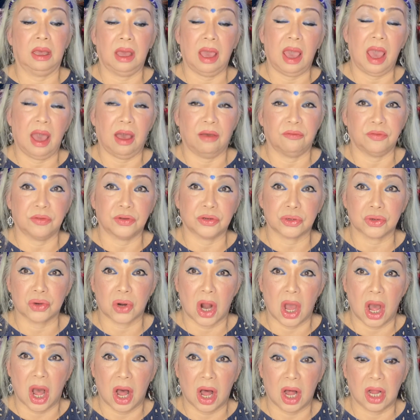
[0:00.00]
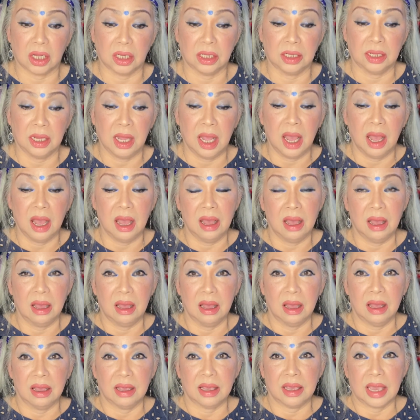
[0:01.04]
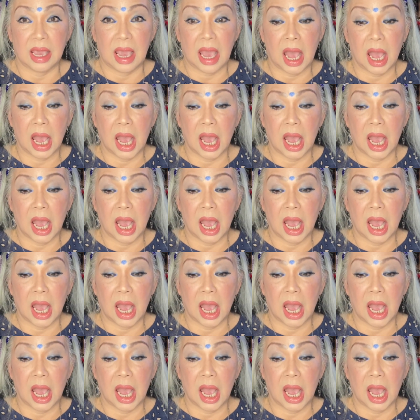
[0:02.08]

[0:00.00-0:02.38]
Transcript: after all. Yeah,